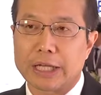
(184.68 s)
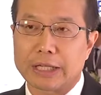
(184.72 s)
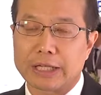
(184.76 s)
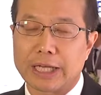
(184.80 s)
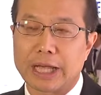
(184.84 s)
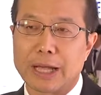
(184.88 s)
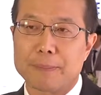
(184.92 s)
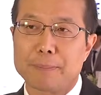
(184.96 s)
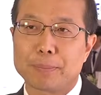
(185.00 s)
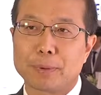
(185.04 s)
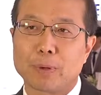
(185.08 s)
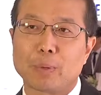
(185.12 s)

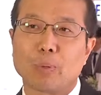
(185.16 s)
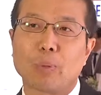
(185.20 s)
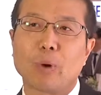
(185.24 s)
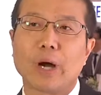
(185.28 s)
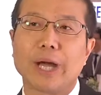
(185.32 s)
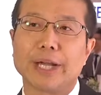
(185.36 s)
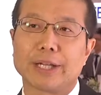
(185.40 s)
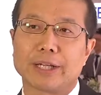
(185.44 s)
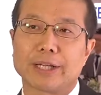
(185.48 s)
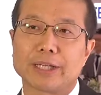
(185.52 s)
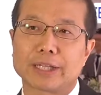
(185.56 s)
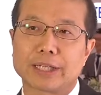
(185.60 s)
can
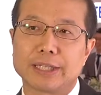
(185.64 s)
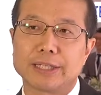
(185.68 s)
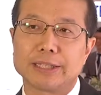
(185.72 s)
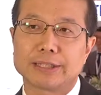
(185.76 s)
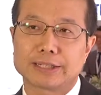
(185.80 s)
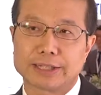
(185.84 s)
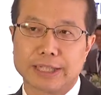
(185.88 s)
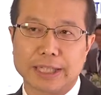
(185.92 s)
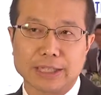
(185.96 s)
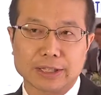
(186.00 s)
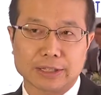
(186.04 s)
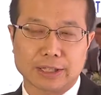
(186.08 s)
provide a
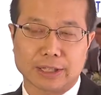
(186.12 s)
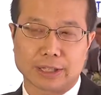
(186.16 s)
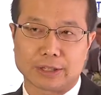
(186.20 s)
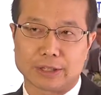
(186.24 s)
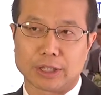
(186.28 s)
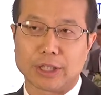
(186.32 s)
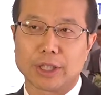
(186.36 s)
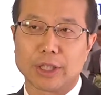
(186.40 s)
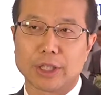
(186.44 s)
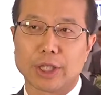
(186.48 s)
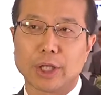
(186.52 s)
consistent